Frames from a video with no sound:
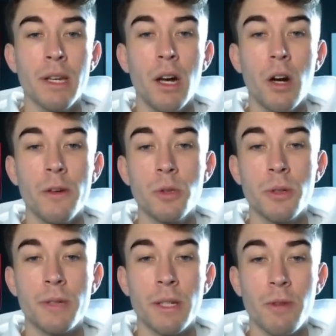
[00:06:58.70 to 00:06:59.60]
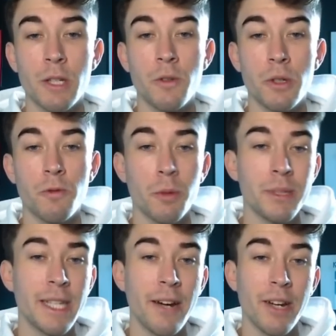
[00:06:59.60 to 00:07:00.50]
I also think Rashford from
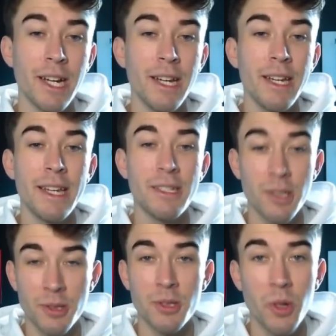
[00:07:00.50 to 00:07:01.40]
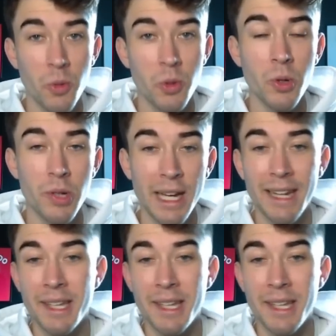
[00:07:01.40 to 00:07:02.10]
this area is just so good at